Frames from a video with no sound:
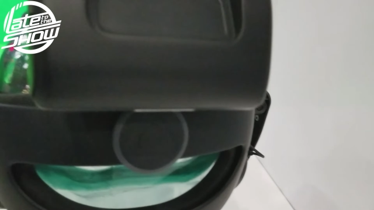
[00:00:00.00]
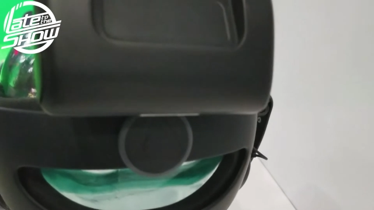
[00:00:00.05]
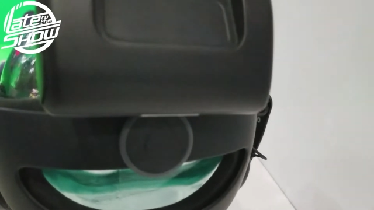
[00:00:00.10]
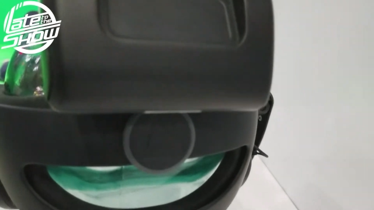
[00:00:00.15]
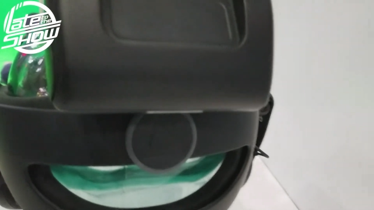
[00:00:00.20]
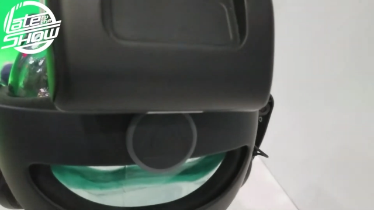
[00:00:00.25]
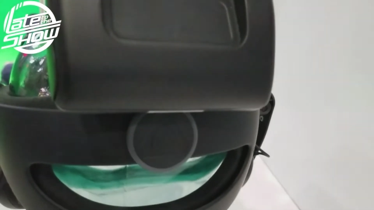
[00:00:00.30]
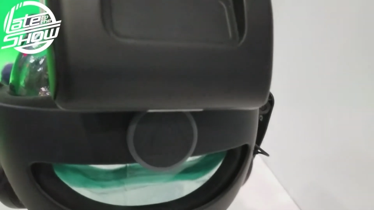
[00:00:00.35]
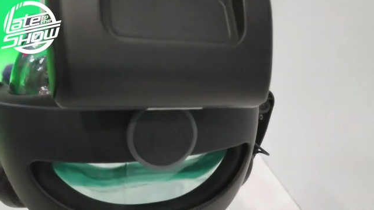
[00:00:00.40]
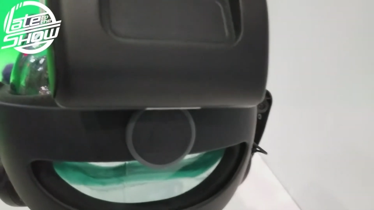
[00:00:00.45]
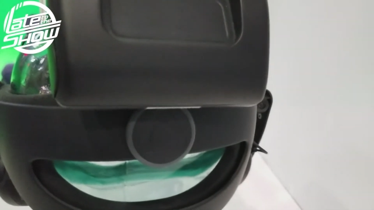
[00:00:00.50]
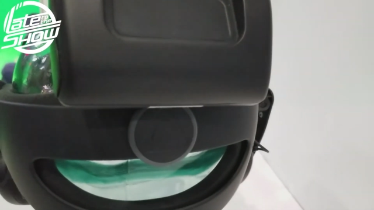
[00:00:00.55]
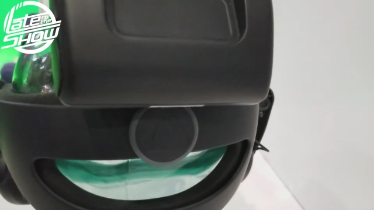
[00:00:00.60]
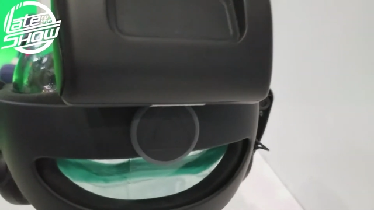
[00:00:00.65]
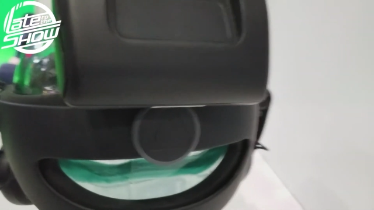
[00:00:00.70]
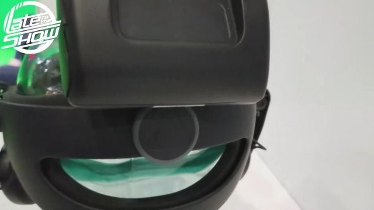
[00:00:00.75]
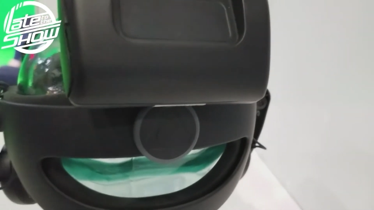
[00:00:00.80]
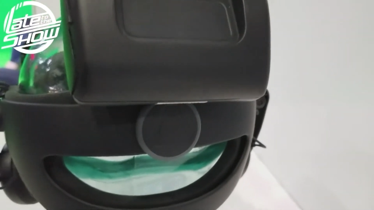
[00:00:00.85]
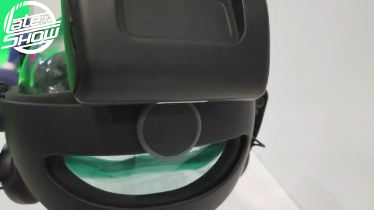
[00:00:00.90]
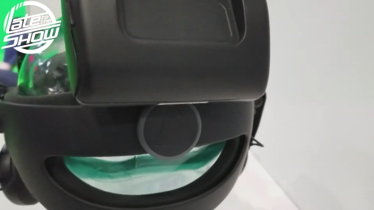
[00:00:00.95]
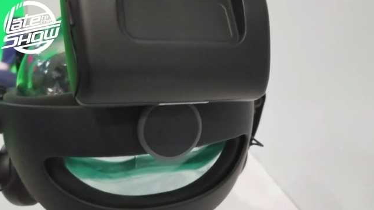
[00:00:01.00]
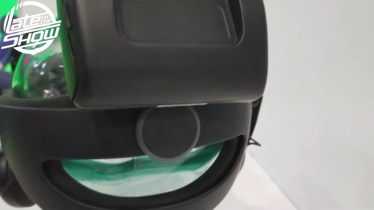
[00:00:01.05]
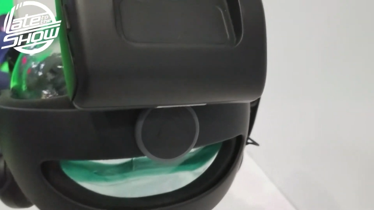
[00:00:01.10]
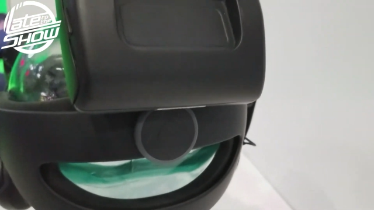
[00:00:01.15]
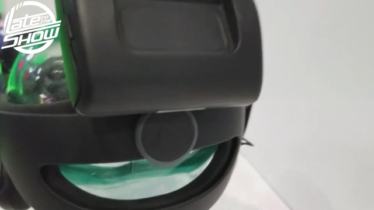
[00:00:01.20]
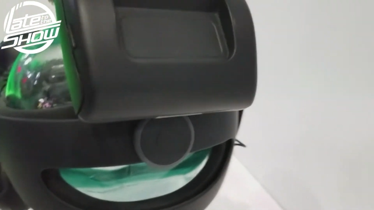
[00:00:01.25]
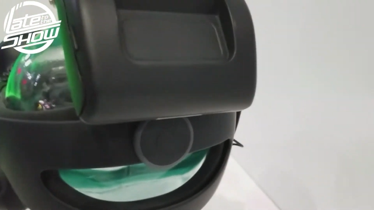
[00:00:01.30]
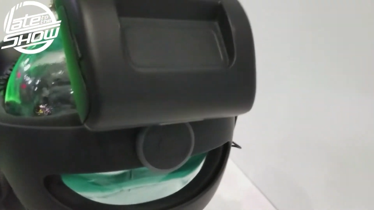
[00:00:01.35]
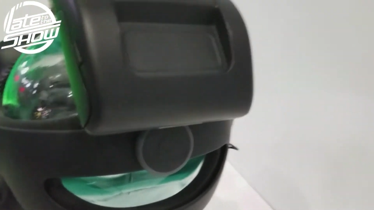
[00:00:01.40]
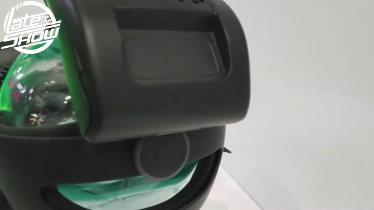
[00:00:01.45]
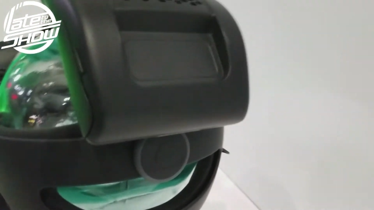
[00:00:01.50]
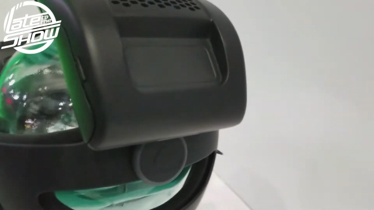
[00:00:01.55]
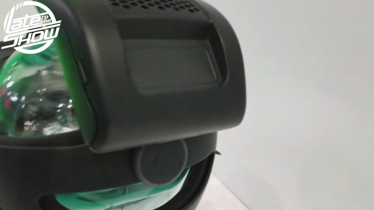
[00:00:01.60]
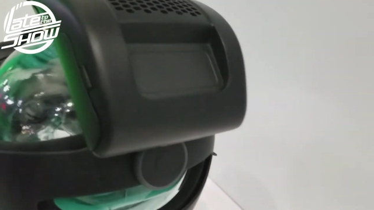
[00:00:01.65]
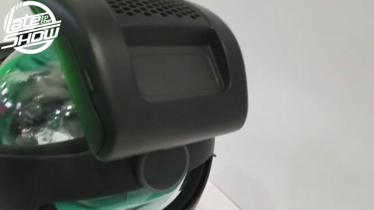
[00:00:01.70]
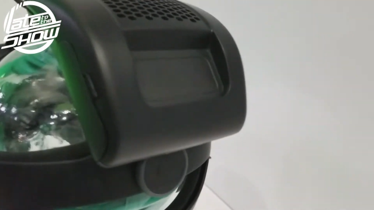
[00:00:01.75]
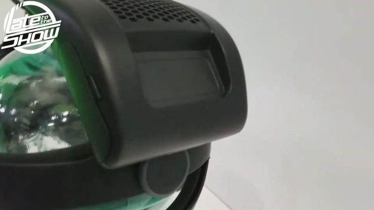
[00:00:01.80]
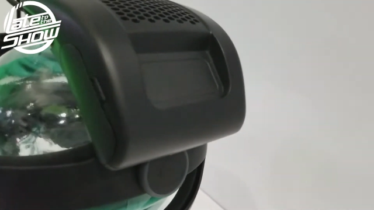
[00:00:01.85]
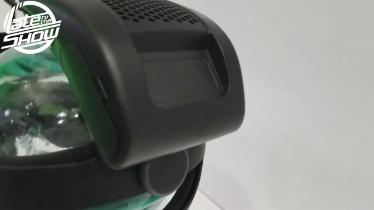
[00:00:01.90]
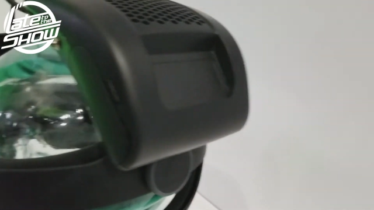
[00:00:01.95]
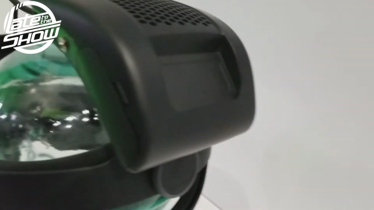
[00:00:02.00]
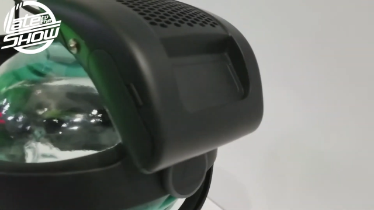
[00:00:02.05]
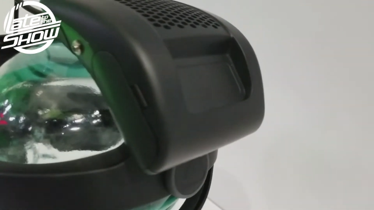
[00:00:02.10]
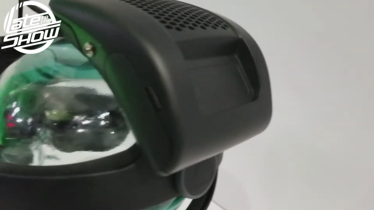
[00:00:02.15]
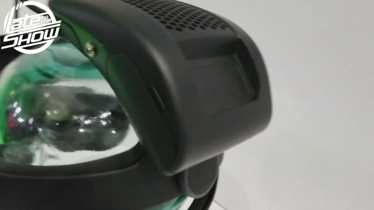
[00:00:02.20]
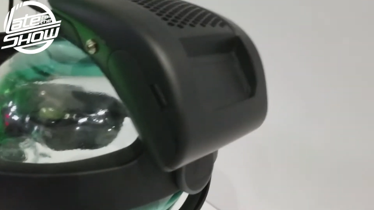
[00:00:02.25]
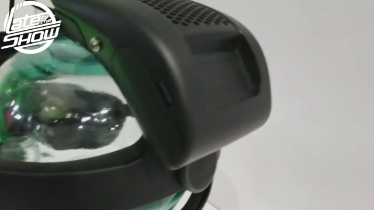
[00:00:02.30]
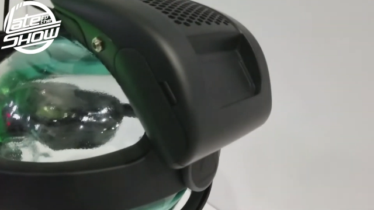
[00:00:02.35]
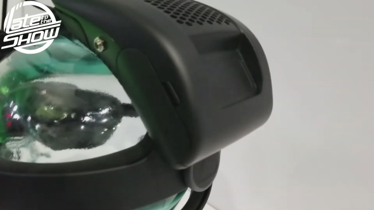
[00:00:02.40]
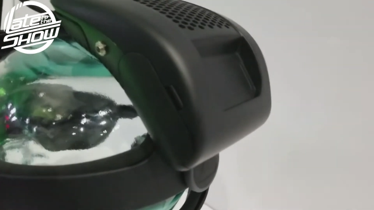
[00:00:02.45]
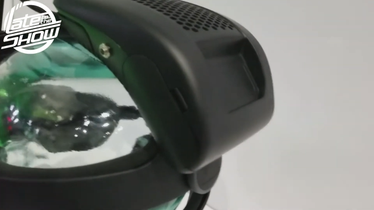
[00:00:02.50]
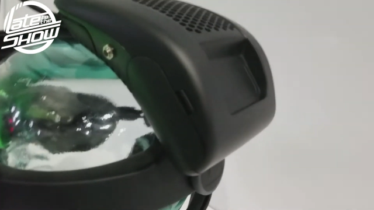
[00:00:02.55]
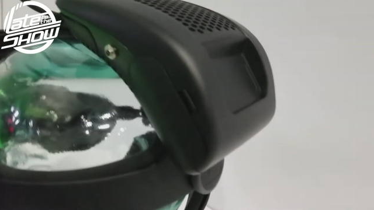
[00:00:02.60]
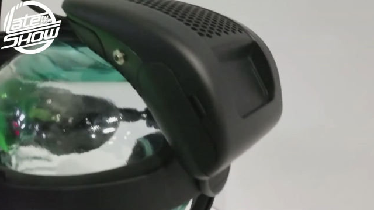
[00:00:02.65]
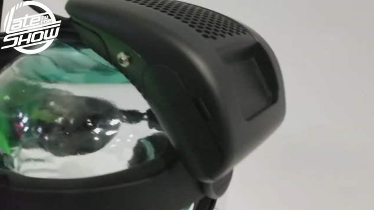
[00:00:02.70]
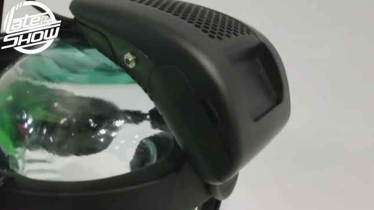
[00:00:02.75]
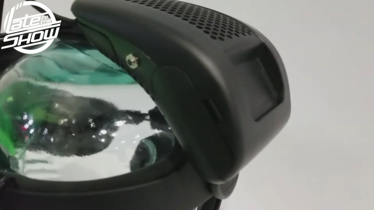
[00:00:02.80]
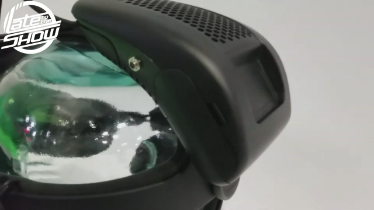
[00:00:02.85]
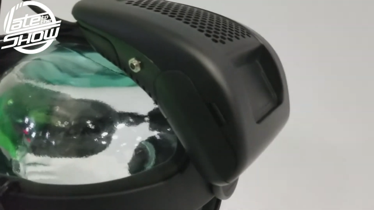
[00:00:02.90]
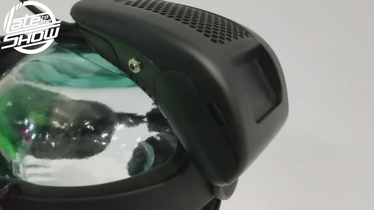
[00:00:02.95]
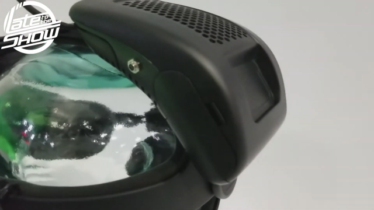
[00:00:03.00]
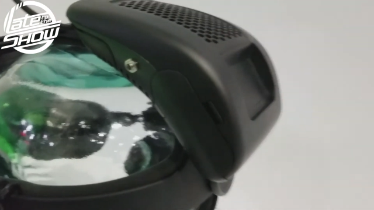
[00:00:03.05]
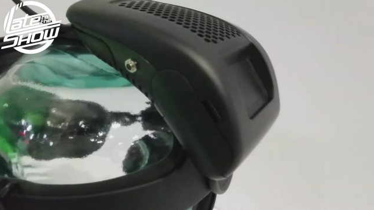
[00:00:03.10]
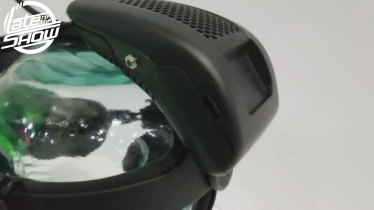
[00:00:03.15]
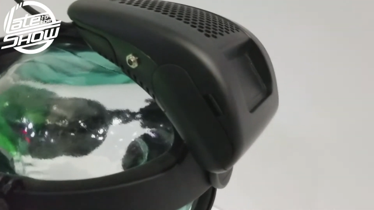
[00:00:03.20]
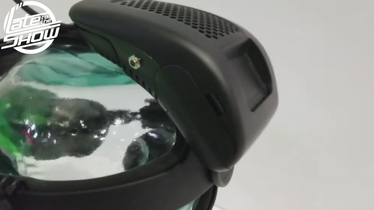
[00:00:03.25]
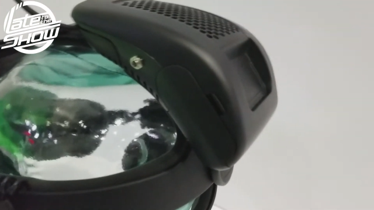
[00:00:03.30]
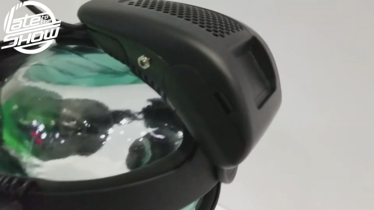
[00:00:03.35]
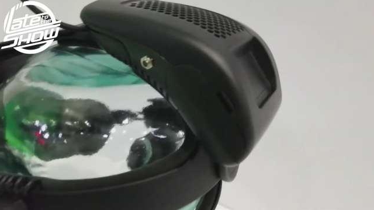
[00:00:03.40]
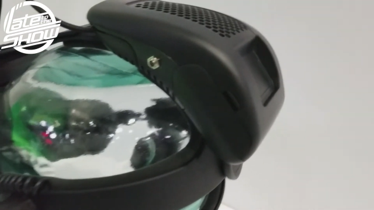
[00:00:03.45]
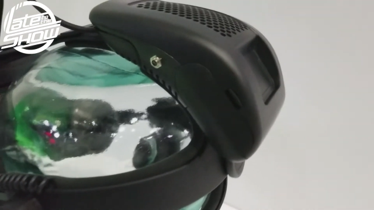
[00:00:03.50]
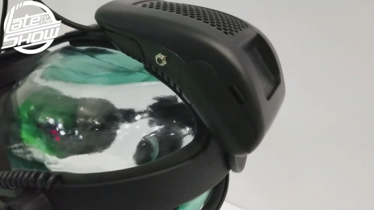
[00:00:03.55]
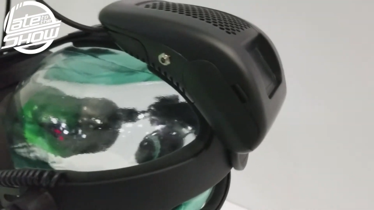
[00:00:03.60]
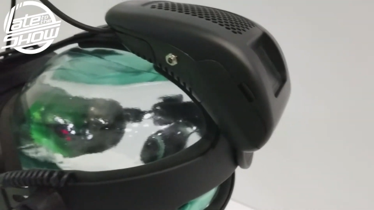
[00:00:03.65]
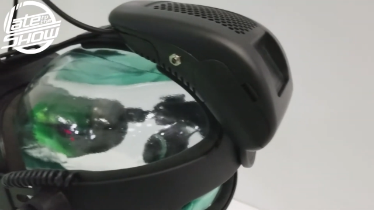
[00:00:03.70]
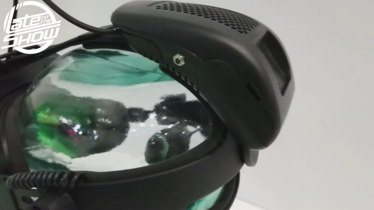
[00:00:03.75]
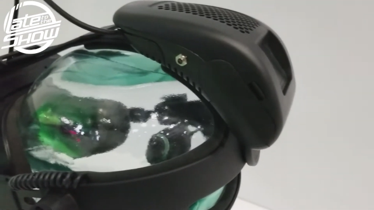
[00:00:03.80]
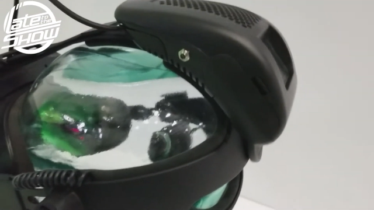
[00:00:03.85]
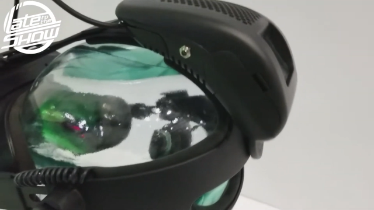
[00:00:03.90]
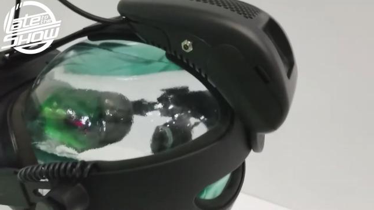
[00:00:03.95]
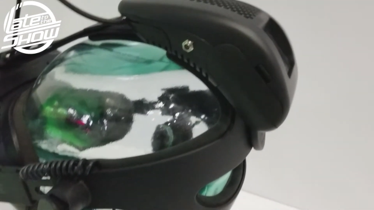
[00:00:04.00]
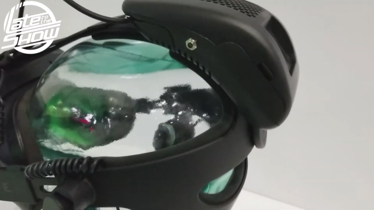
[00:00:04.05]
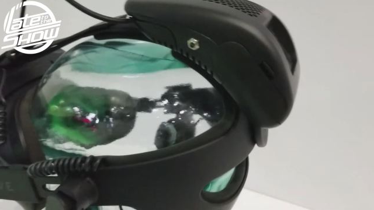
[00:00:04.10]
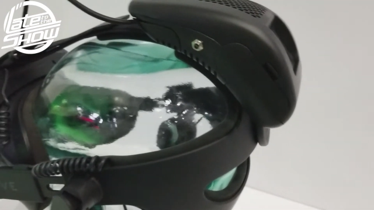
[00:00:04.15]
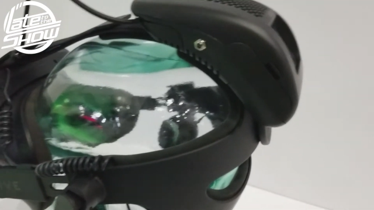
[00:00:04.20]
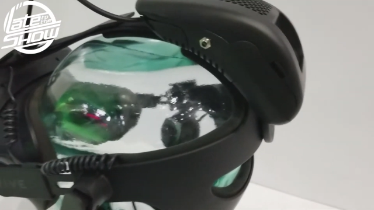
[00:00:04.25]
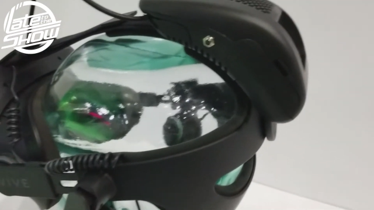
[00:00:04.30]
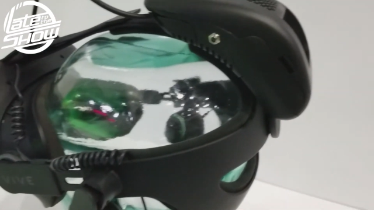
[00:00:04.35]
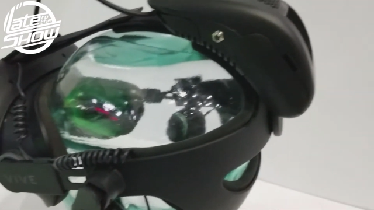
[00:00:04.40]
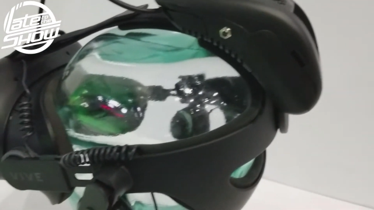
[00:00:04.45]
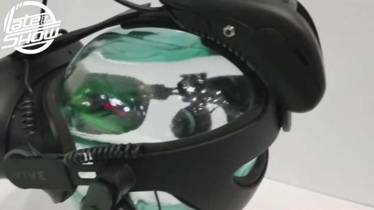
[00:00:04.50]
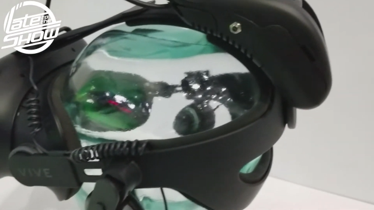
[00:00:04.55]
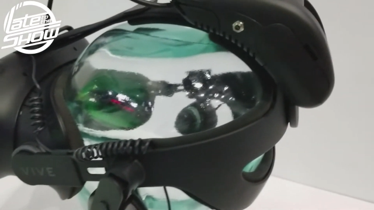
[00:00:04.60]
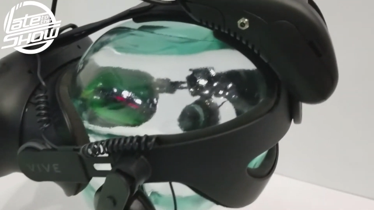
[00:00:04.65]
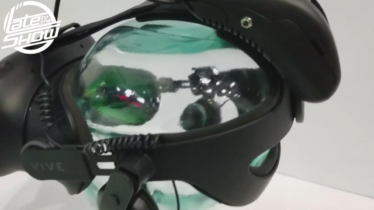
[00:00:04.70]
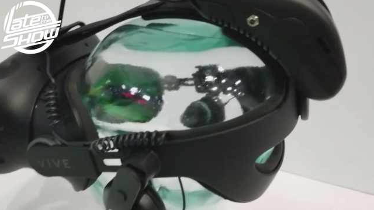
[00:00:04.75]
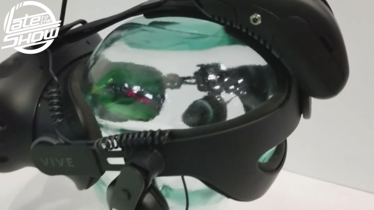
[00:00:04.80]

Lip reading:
[unreadable: no face in view]